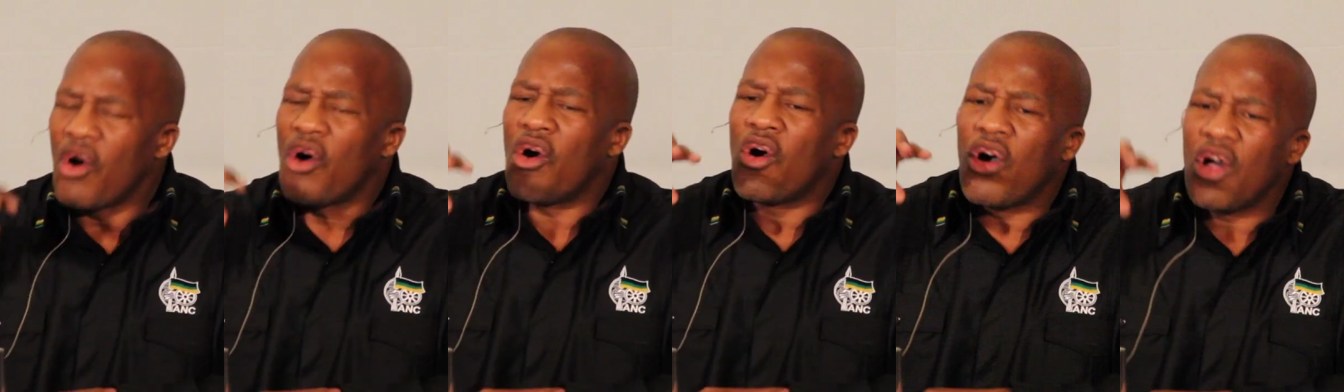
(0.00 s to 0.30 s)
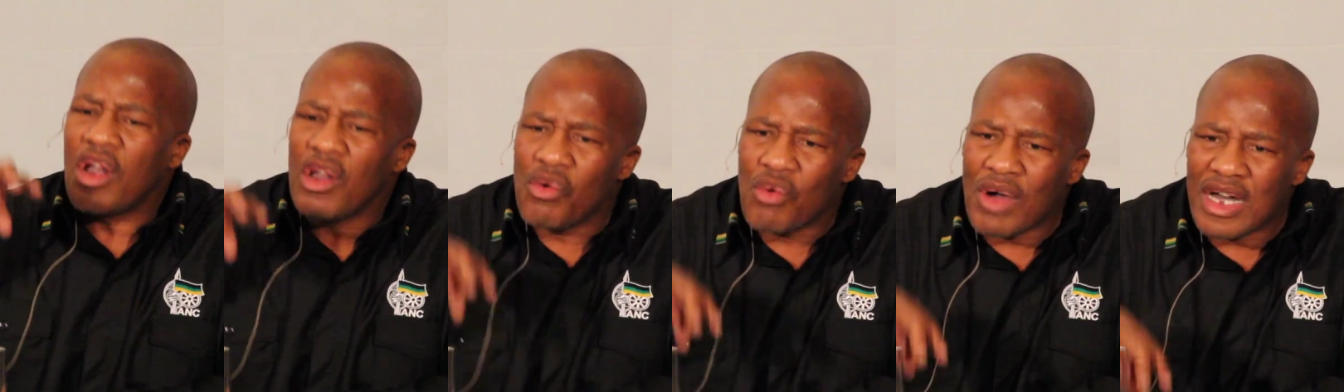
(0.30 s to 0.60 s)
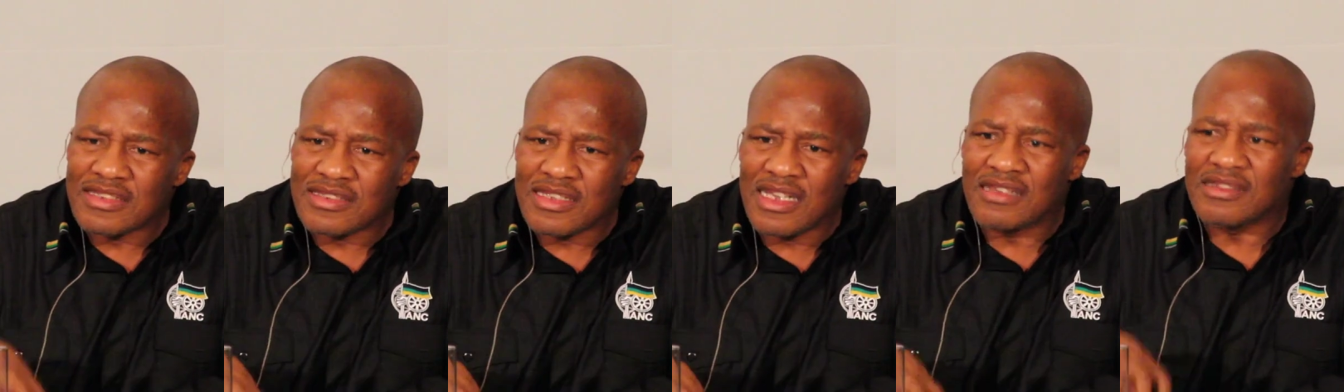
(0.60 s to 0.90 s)
All we
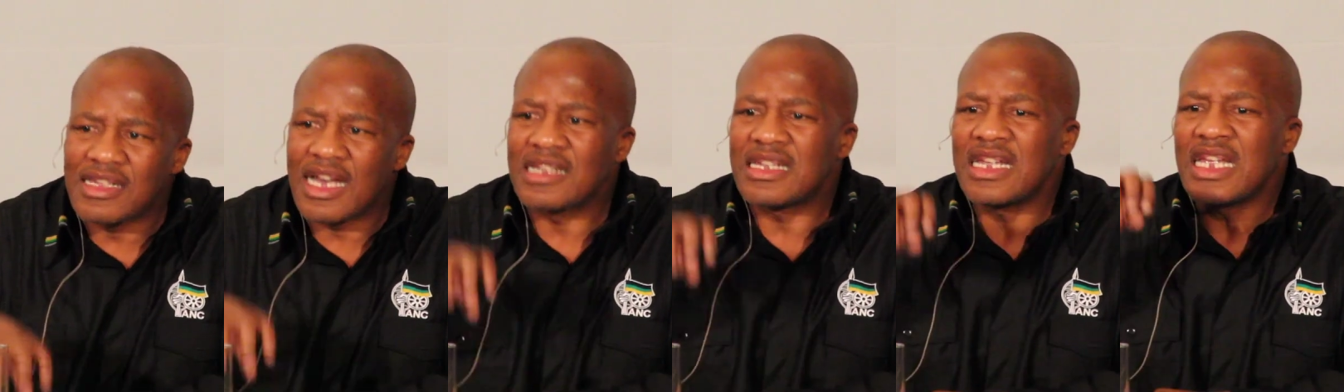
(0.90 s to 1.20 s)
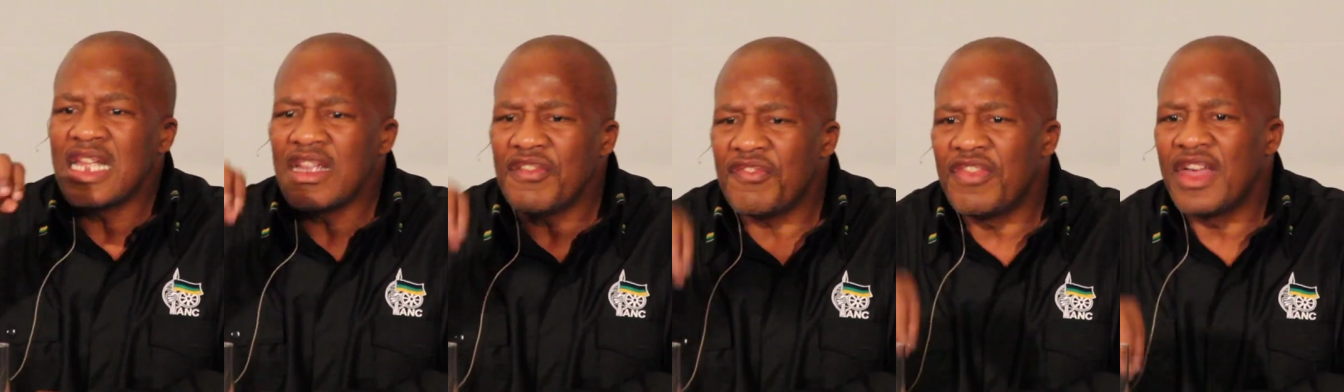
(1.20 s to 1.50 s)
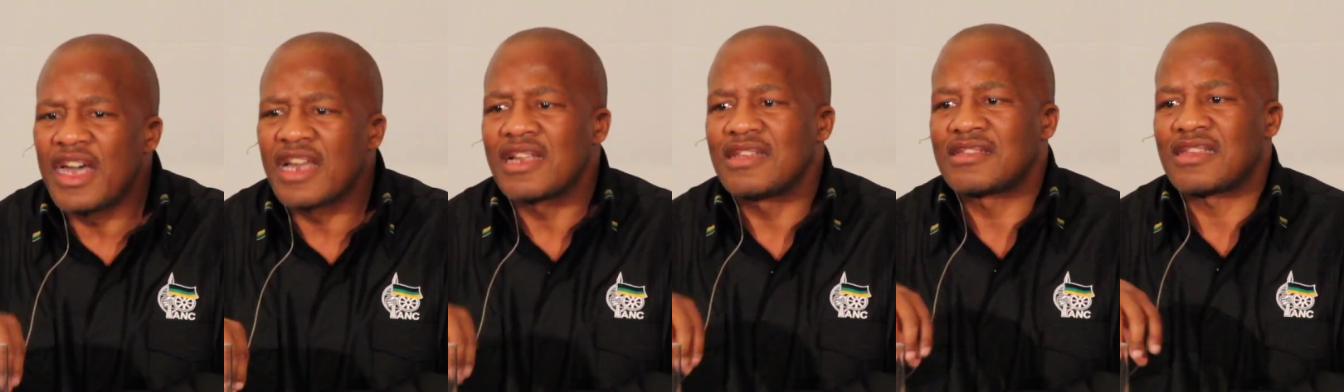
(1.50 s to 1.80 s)
are saying that if
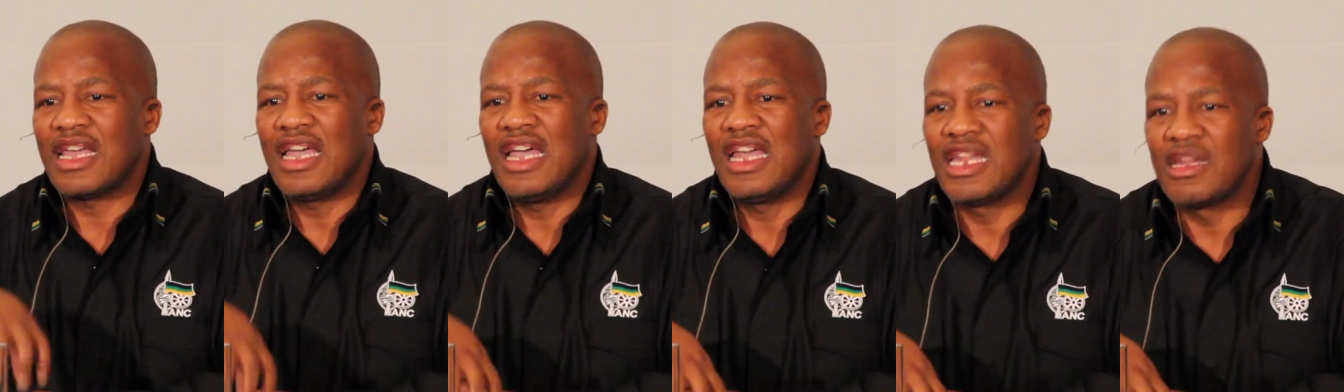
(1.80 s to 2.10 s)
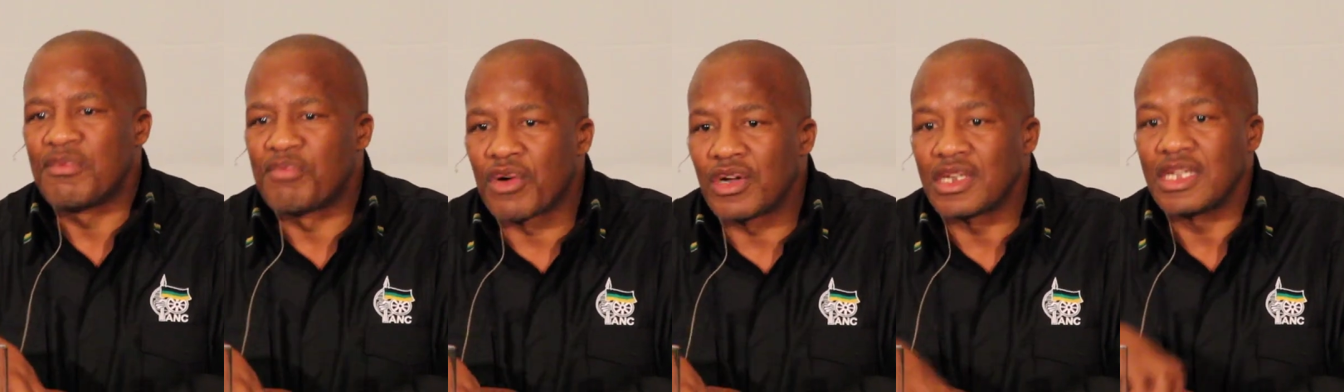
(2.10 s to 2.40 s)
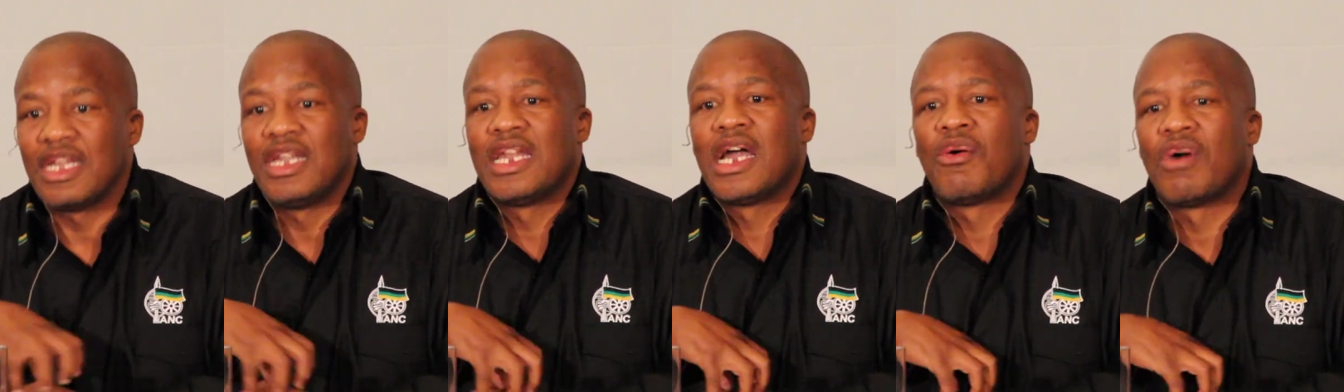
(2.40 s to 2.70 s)
there is
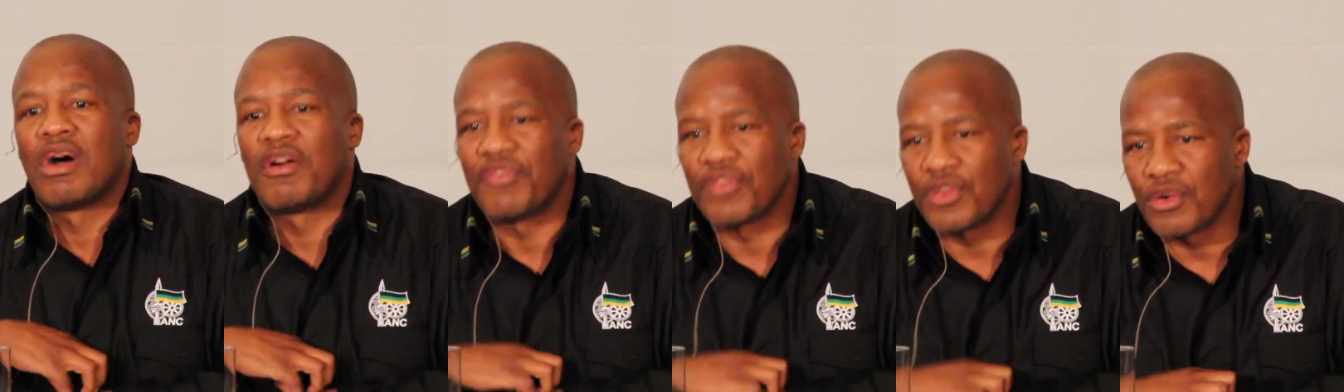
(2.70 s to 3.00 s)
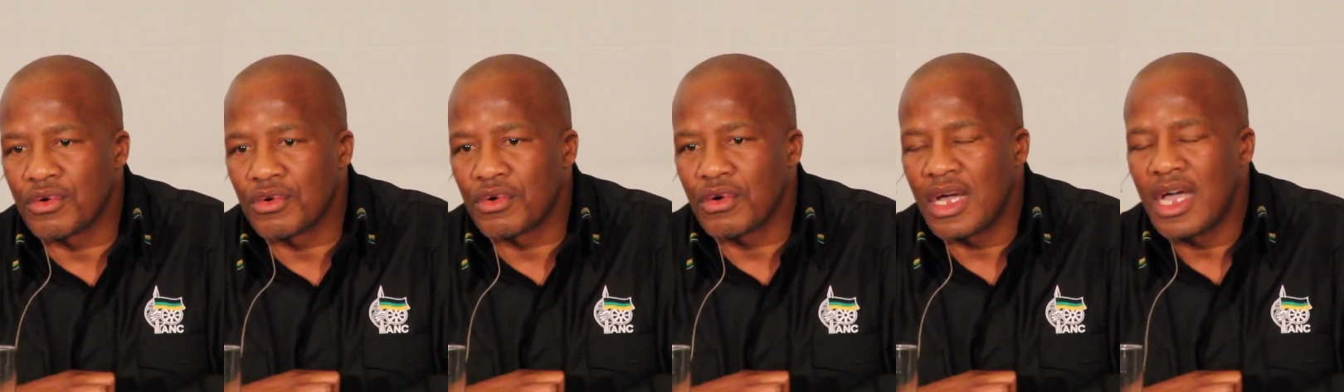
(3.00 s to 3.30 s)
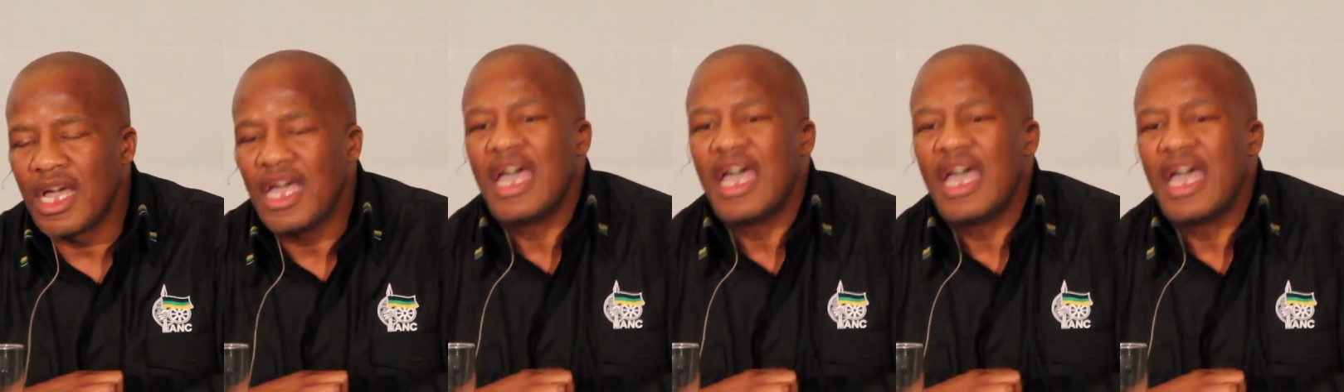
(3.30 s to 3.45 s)
anybody in our view,